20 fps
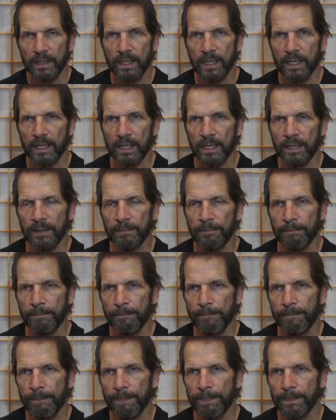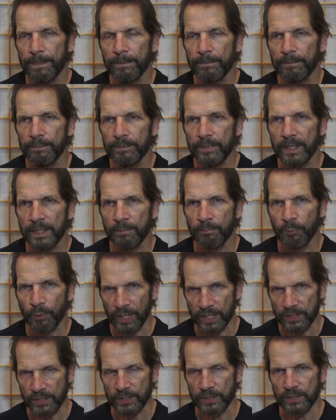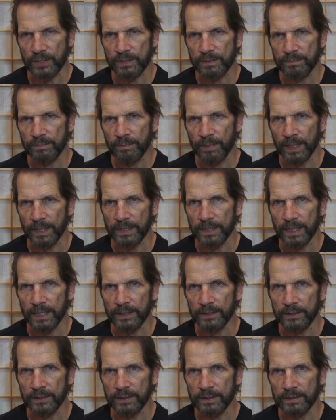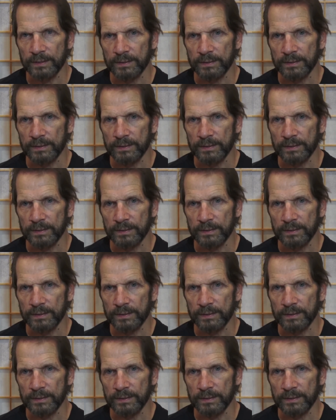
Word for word: um, in presence meditation.